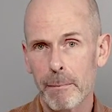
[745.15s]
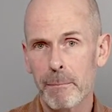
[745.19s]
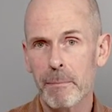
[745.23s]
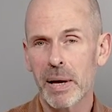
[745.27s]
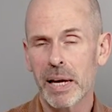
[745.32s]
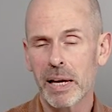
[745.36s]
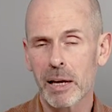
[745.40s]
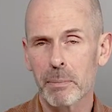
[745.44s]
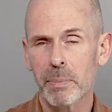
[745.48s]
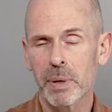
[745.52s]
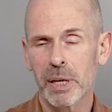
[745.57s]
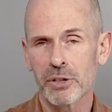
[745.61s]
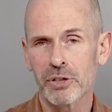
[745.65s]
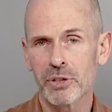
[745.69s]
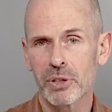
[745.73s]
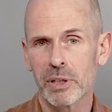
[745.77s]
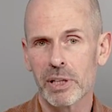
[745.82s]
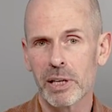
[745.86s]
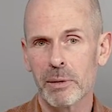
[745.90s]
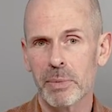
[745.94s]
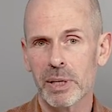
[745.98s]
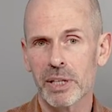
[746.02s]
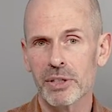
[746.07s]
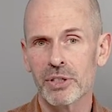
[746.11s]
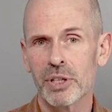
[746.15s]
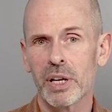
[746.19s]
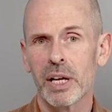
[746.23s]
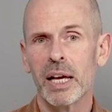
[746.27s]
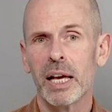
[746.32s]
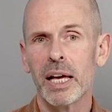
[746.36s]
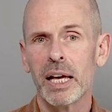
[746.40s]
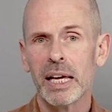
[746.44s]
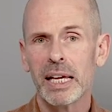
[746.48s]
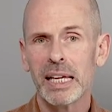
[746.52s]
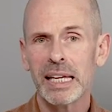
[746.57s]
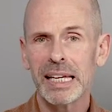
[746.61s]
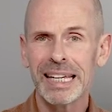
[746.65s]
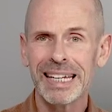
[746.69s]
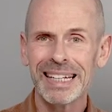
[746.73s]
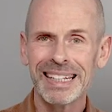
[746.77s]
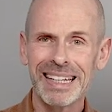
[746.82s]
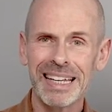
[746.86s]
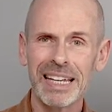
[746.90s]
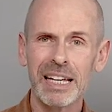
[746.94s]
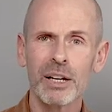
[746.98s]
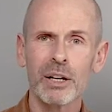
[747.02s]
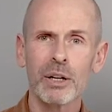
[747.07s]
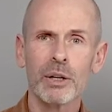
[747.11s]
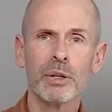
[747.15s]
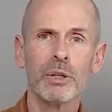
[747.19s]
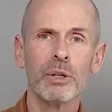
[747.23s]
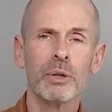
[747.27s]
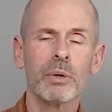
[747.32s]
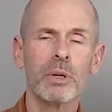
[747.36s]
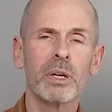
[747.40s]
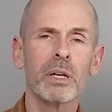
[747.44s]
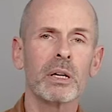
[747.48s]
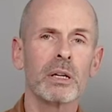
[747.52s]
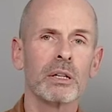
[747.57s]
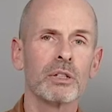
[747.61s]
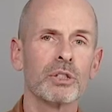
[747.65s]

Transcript: megapixel image. In here, you can